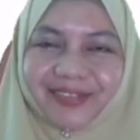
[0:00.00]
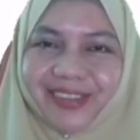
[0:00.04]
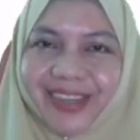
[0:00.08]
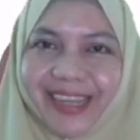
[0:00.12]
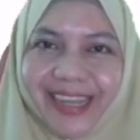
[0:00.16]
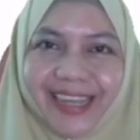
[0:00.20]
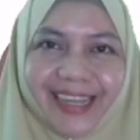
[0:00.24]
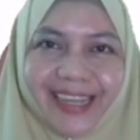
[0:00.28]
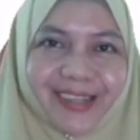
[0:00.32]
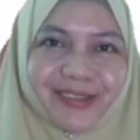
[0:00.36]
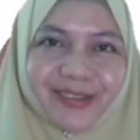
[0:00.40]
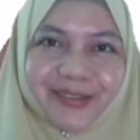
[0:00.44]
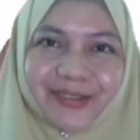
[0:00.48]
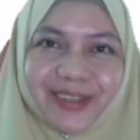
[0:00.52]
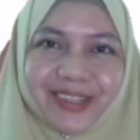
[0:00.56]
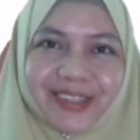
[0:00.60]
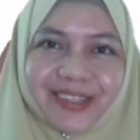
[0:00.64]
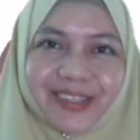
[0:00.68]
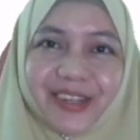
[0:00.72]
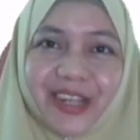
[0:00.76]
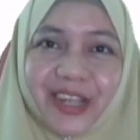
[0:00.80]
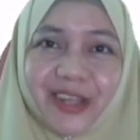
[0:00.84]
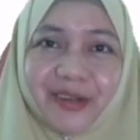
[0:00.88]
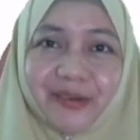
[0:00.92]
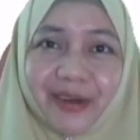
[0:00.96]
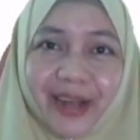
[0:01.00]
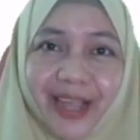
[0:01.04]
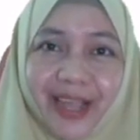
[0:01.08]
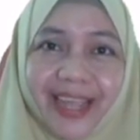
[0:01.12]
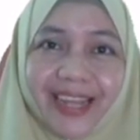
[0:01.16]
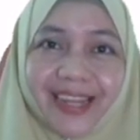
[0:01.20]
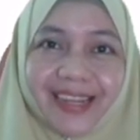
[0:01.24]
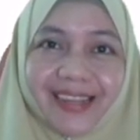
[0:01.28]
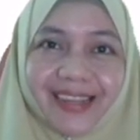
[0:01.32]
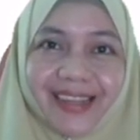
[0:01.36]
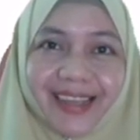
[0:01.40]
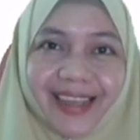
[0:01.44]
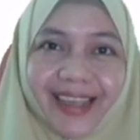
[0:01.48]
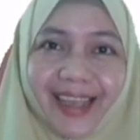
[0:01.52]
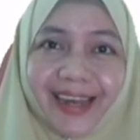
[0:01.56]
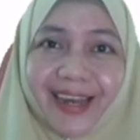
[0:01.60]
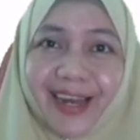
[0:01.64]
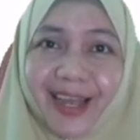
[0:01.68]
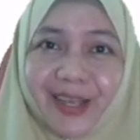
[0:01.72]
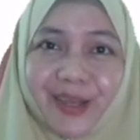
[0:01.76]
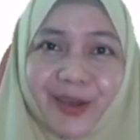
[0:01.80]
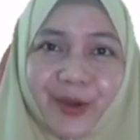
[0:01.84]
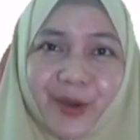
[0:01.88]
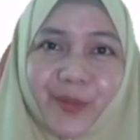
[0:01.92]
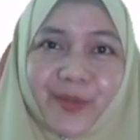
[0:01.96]
Interesting, right? And I
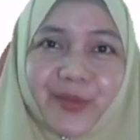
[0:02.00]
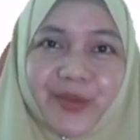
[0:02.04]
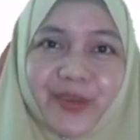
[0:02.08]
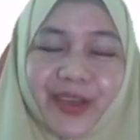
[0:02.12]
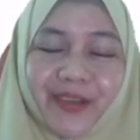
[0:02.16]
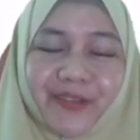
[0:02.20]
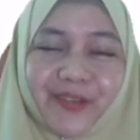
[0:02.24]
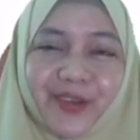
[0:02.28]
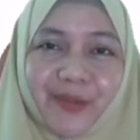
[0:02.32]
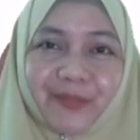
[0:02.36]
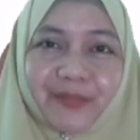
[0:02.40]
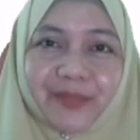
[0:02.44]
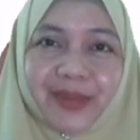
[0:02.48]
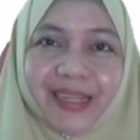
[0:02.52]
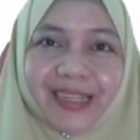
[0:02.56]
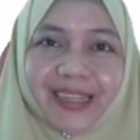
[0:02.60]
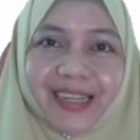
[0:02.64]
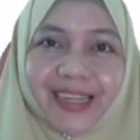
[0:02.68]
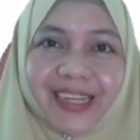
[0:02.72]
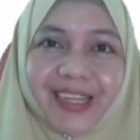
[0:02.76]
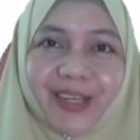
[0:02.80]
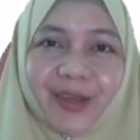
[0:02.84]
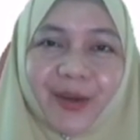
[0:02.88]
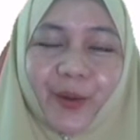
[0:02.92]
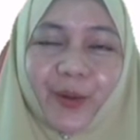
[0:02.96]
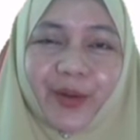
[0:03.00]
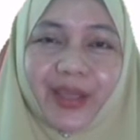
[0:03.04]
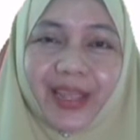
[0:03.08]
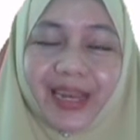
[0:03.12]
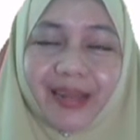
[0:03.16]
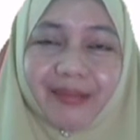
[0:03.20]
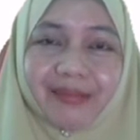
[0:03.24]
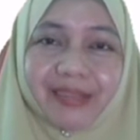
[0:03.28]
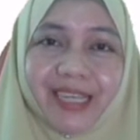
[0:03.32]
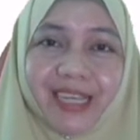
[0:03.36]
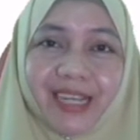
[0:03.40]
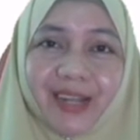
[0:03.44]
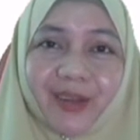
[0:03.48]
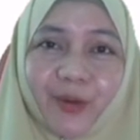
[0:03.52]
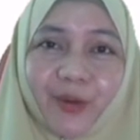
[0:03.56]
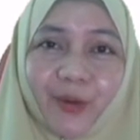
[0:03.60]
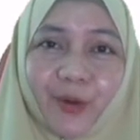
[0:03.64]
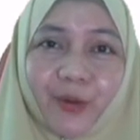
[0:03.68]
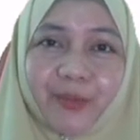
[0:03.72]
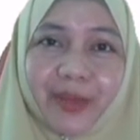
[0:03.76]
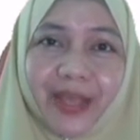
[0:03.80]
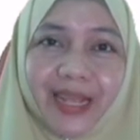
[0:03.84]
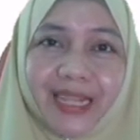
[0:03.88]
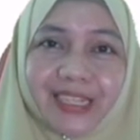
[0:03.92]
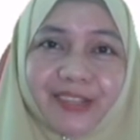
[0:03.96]
hope you have completed your elliptical
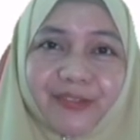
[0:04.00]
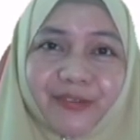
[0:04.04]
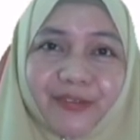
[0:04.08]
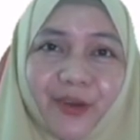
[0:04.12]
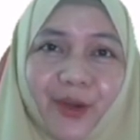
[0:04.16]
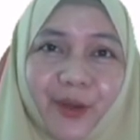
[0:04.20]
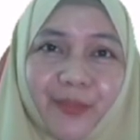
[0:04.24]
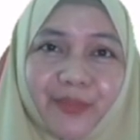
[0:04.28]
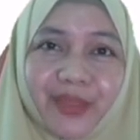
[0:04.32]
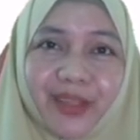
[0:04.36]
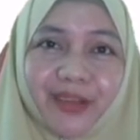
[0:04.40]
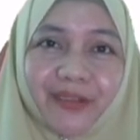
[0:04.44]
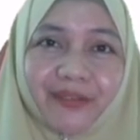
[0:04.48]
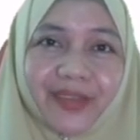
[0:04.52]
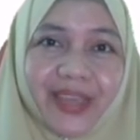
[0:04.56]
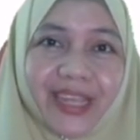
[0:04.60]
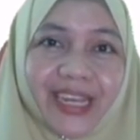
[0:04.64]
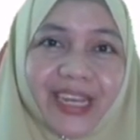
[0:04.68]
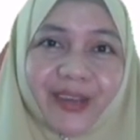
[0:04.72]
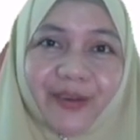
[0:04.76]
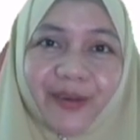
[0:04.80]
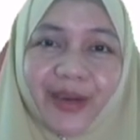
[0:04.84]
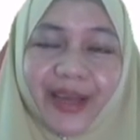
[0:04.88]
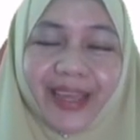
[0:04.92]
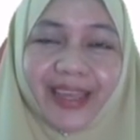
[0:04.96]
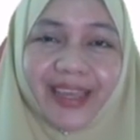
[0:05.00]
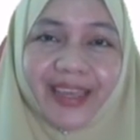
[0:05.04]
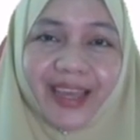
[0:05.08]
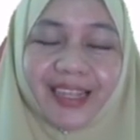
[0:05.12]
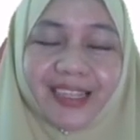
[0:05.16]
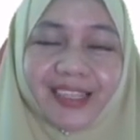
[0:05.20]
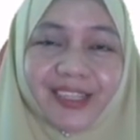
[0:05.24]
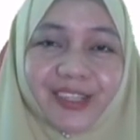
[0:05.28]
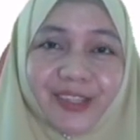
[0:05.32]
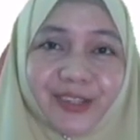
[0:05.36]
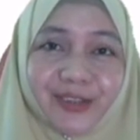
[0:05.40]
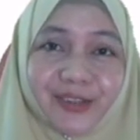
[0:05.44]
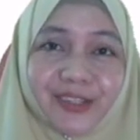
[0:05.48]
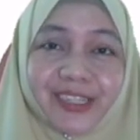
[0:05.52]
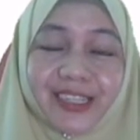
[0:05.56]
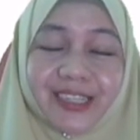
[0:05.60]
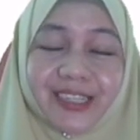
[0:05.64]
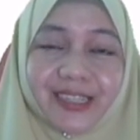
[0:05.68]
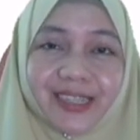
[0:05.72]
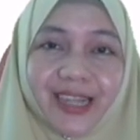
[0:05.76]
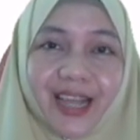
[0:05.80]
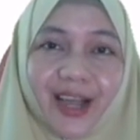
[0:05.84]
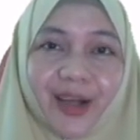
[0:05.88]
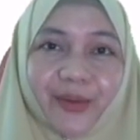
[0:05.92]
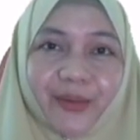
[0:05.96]
orbits from the video I got to you just
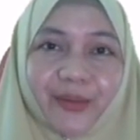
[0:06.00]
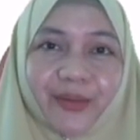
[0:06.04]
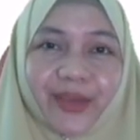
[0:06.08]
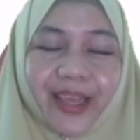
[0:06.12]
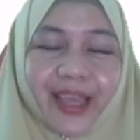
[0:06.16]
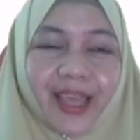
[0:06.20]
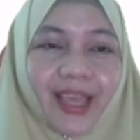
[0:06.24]
now.